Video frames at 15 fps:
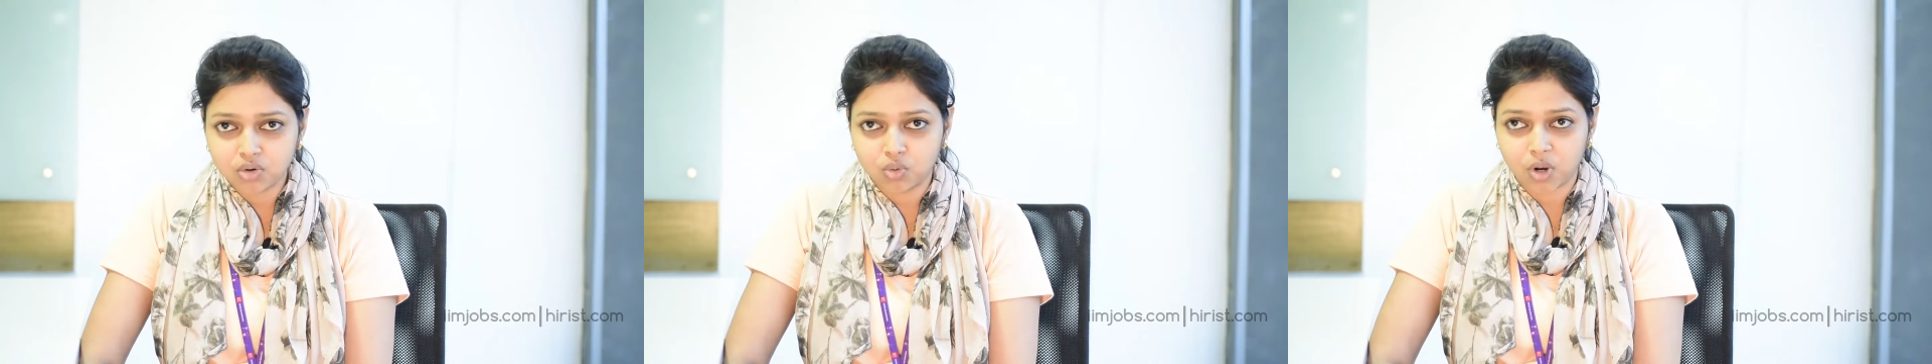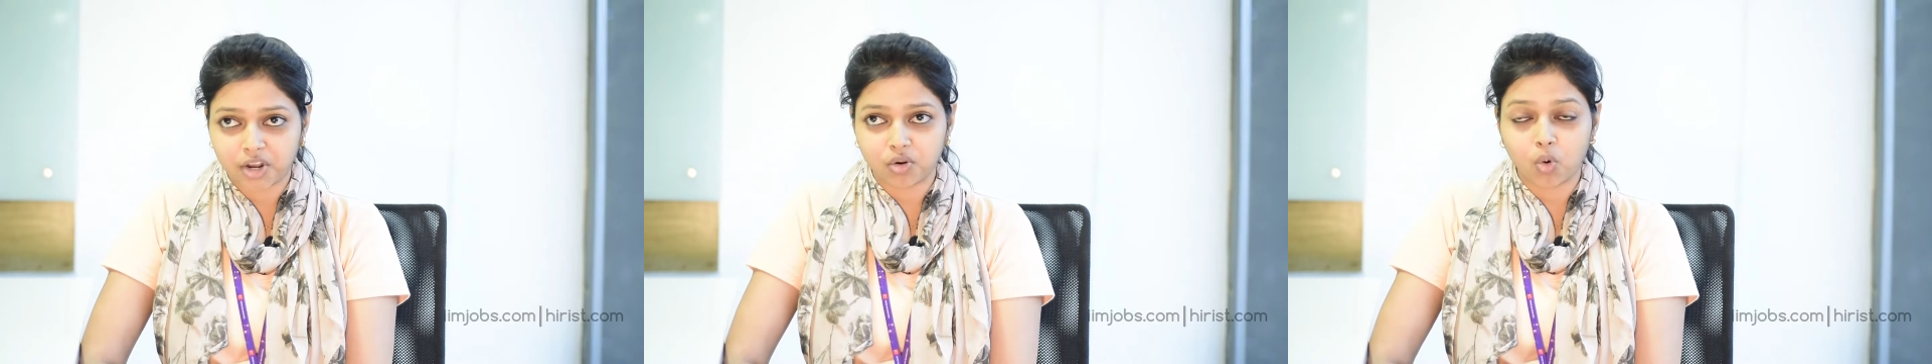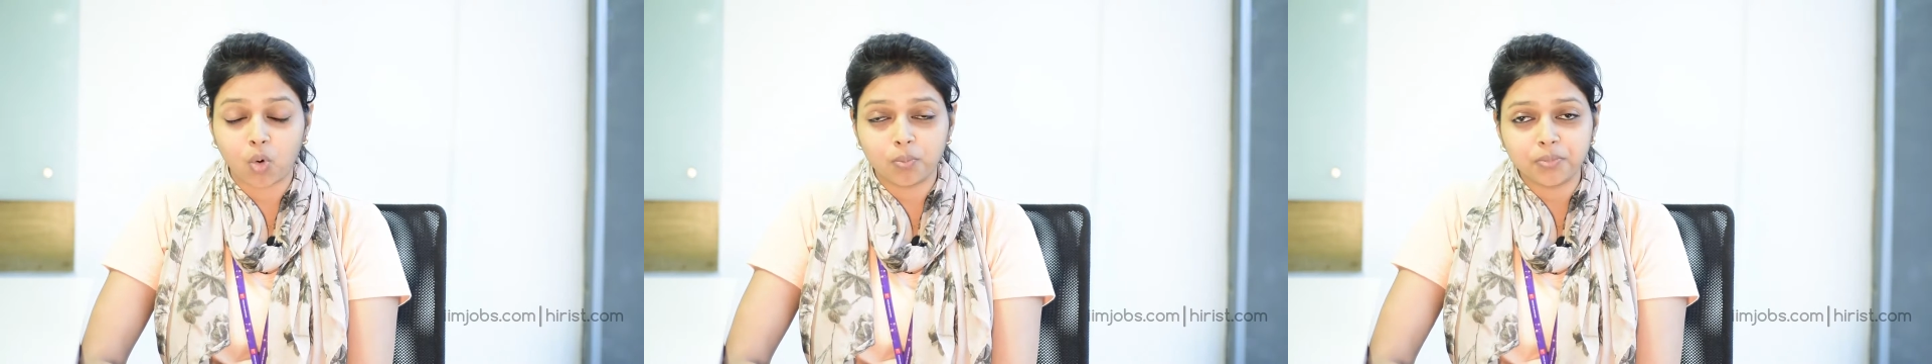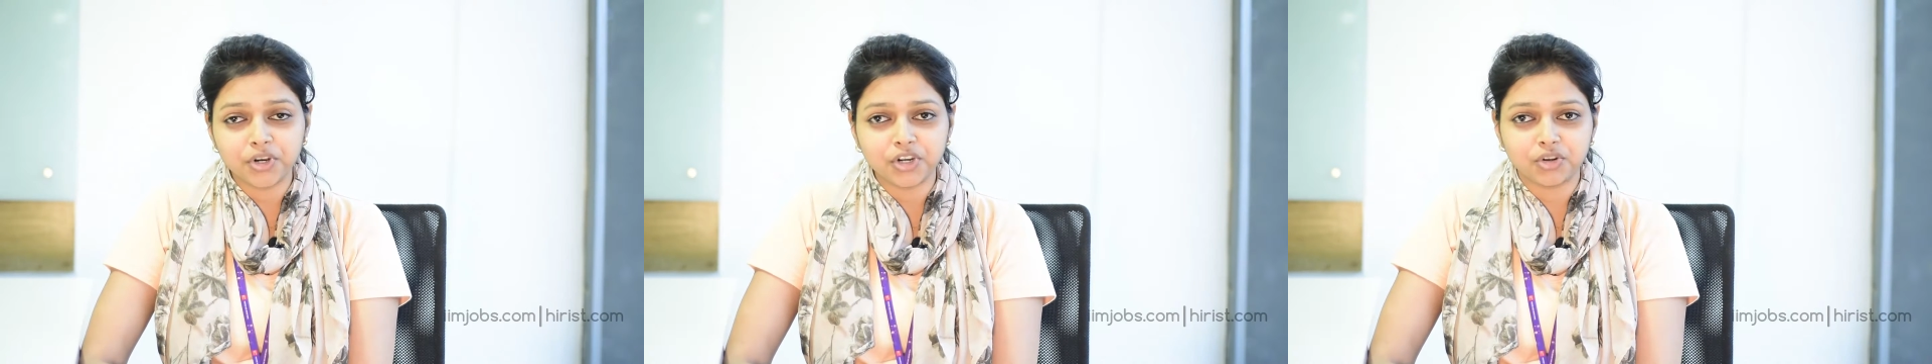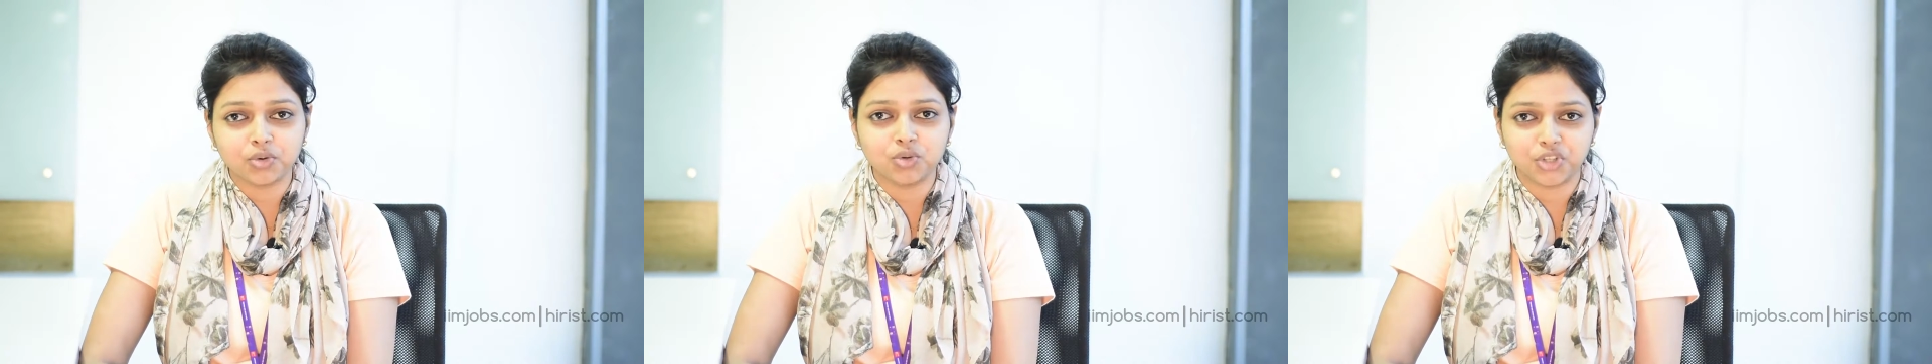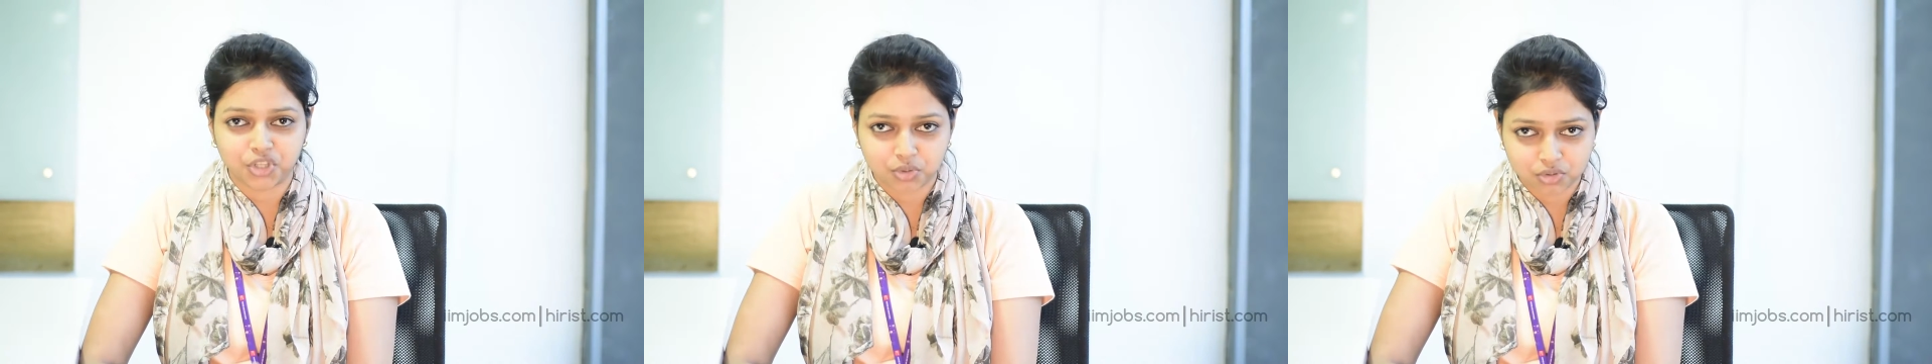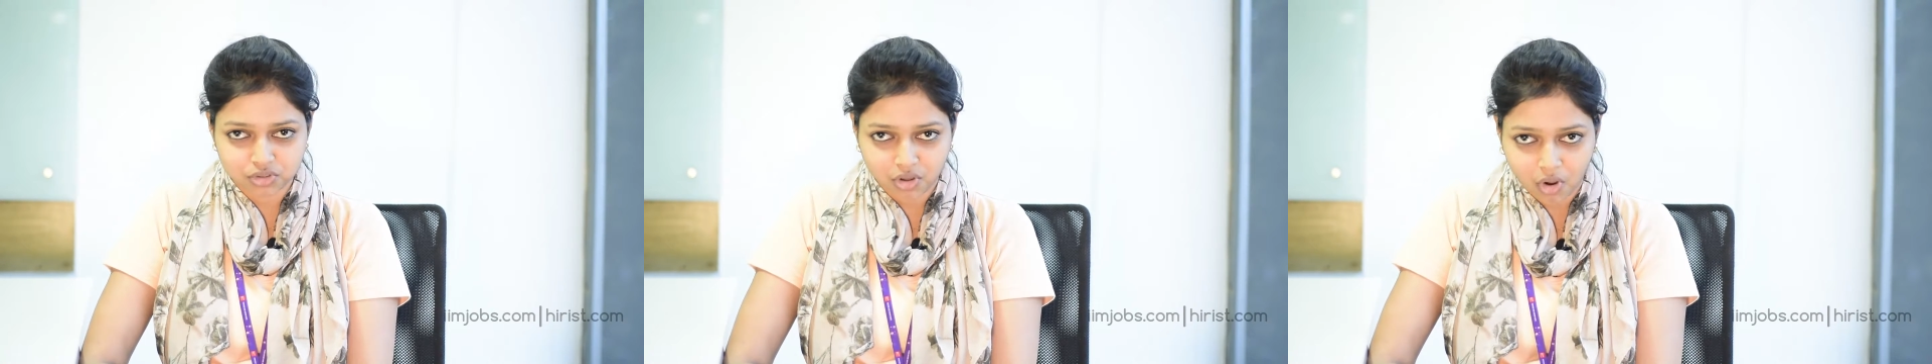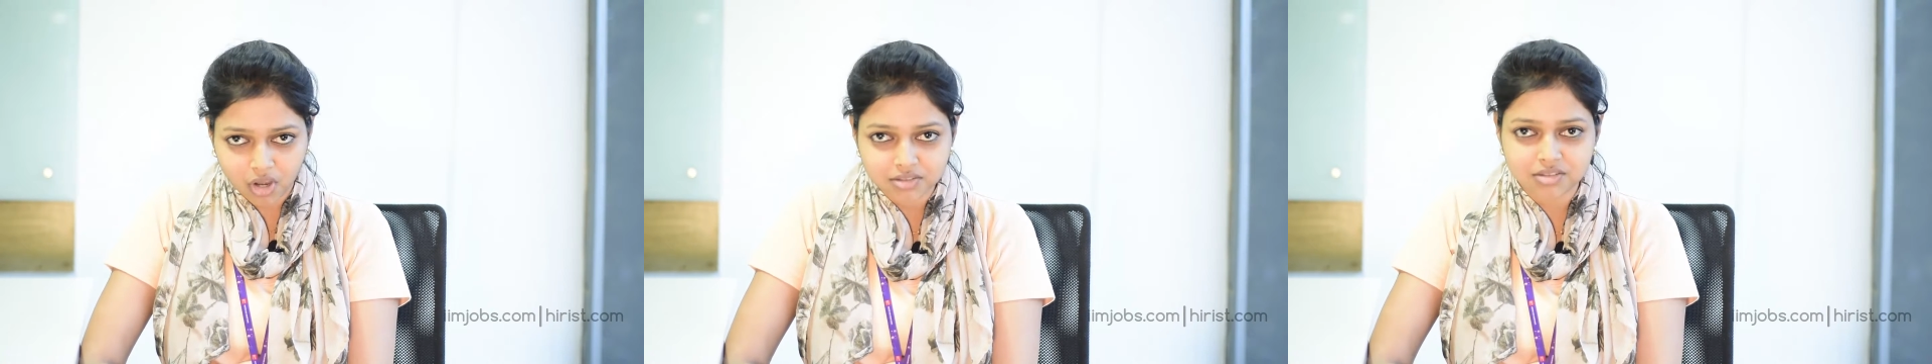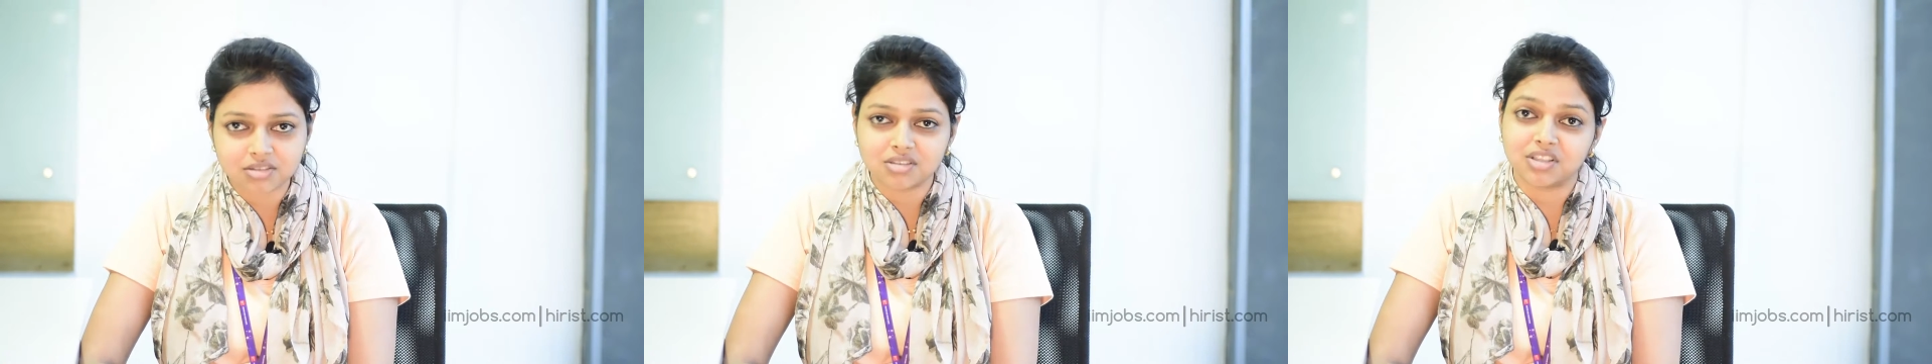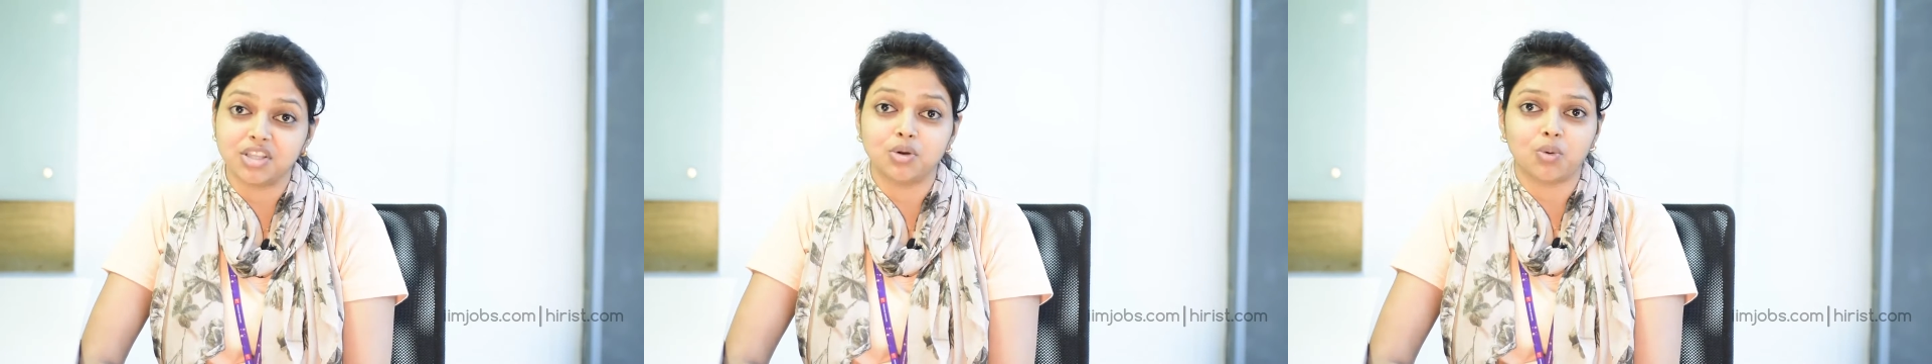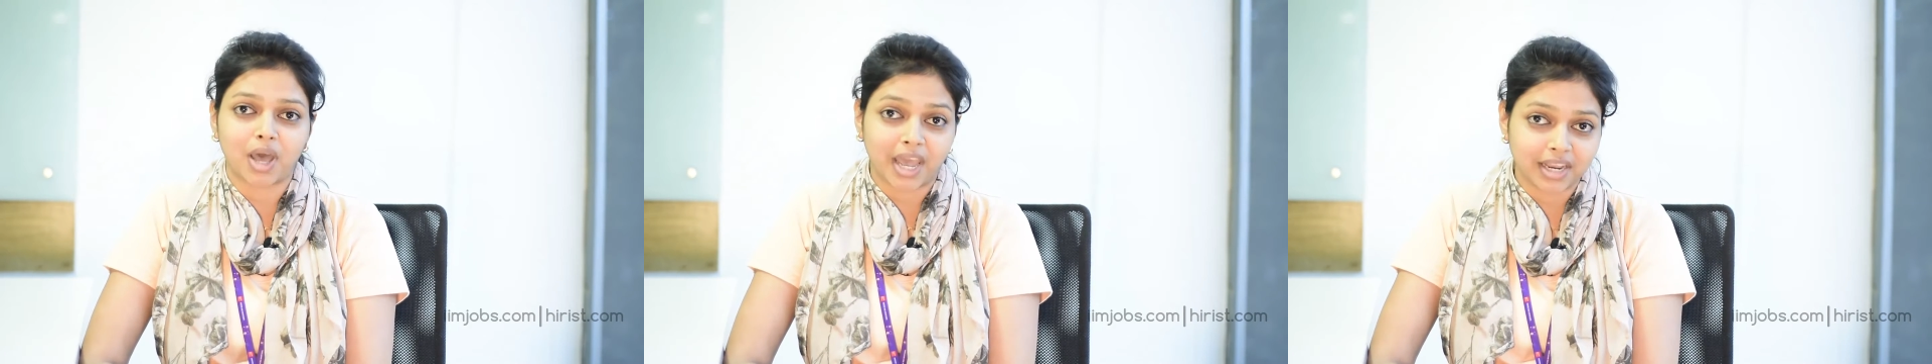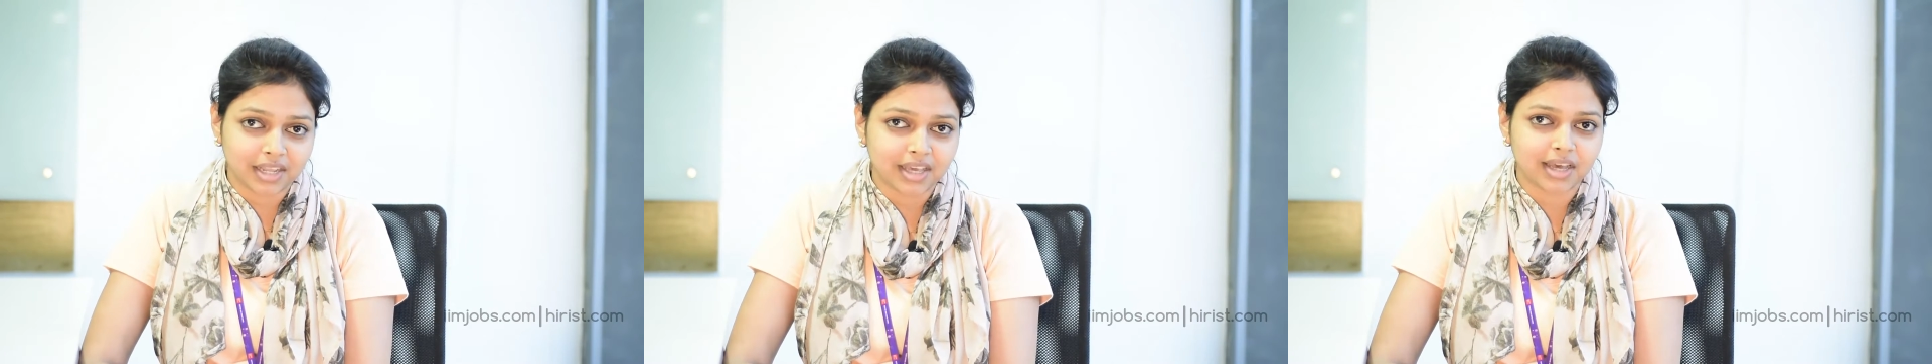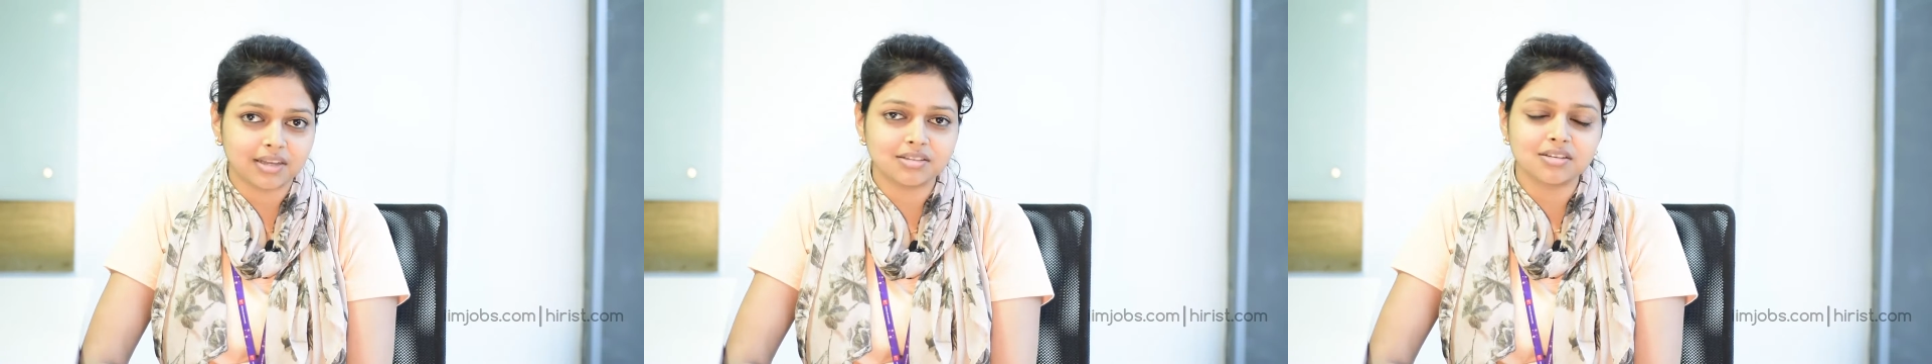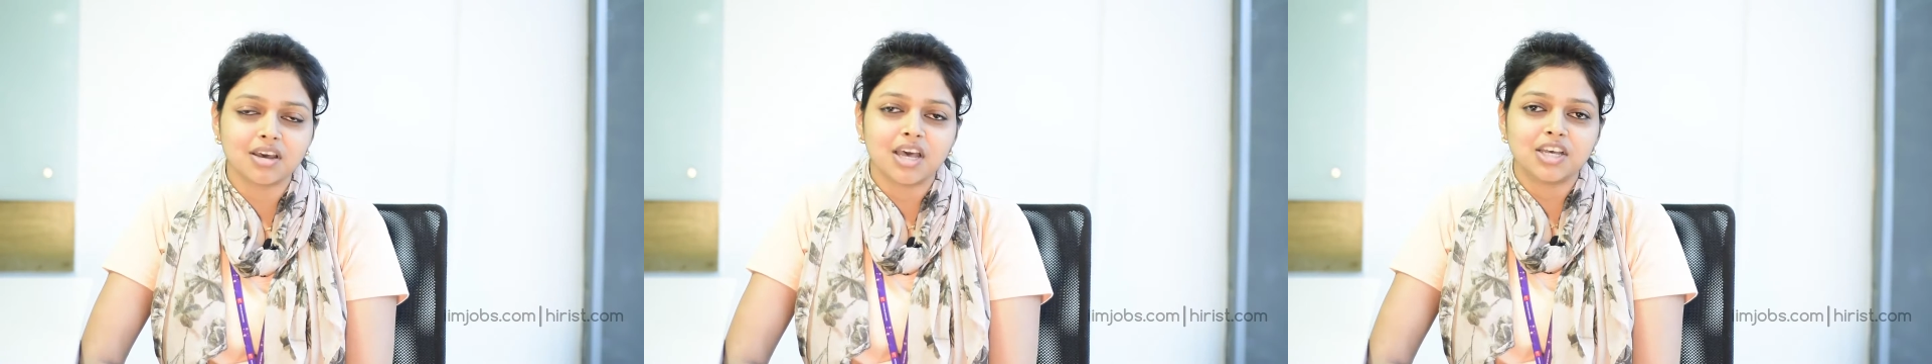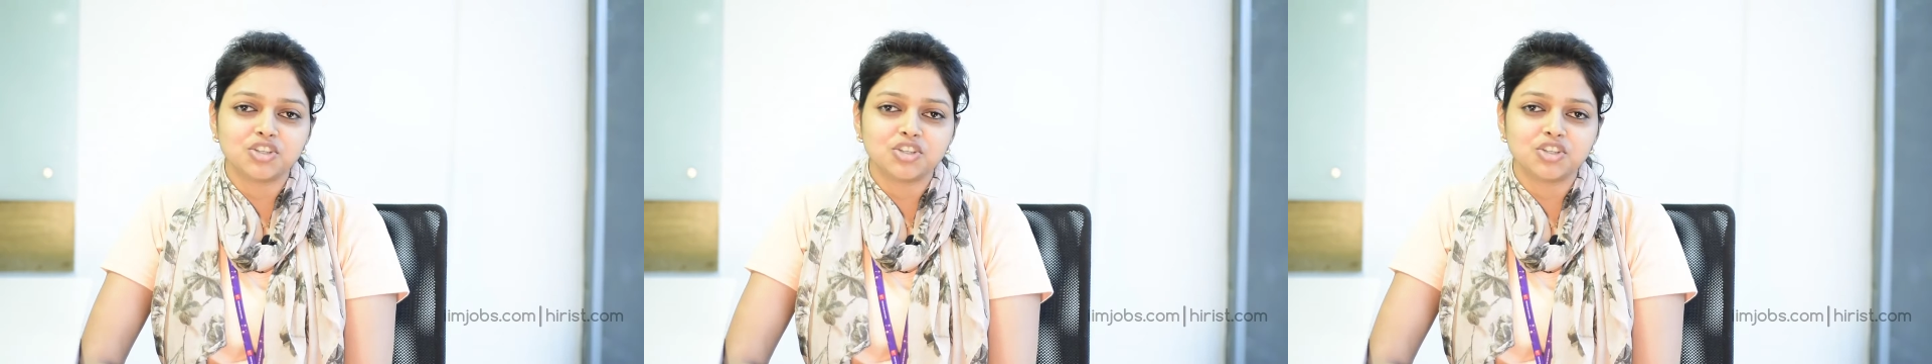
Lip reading: who are open to new thoughts, new ideas.